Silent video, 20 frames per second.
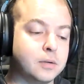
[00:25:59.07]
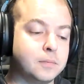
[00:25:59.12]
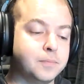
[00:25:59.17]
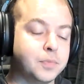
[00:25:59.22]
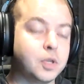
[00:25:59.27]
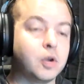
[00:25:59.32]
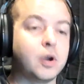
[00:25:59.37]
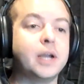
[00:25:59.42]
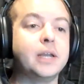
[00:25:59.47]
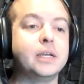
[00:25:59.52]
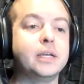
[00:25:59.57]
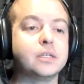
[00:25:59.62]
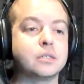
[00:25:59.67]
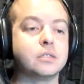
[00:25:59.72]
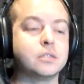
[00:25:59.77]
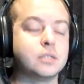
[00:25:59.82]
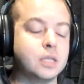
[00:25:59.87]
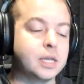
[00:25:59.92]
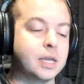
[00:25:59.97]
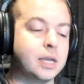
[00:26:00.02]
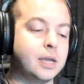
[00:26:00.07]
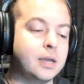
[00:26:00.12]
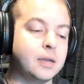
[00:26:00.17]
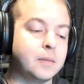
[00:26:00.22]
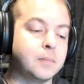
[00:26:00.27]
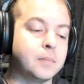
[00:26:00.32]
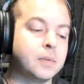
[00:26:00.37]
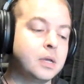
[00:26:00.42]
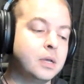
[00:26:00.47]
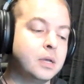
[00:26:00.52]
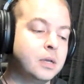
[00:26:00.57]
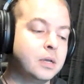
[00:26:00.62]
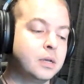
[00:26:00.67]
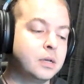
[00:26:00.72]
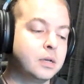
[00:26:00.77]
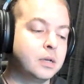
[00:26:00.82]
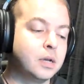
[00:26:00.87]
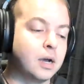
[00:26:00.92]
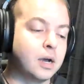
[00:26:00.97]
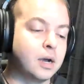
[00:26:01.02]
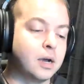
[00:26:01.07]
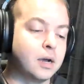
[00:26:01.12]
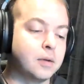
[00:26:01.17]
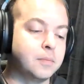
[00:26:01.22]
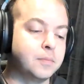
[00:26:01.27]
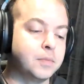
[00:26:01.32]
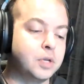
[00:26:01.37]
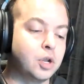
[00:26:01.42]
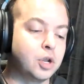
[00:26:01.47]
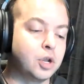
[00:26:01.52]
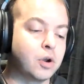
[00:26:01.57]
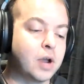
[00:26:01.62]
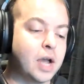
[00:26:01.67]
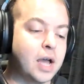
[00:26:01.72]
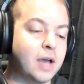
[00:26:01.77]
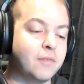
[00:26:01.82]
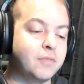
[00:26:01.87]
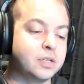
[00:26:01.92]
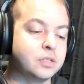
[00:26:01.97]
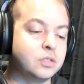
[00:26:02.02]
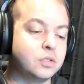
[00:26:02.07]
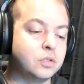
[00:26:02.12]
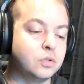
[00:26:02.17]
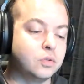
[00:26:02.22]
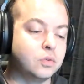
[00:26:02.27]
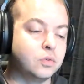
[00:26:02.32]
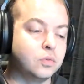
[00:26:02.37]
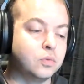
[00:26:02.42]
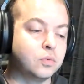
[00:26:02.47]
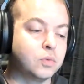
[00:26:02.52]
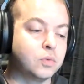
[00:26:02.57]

their ideas onto the game, you're having to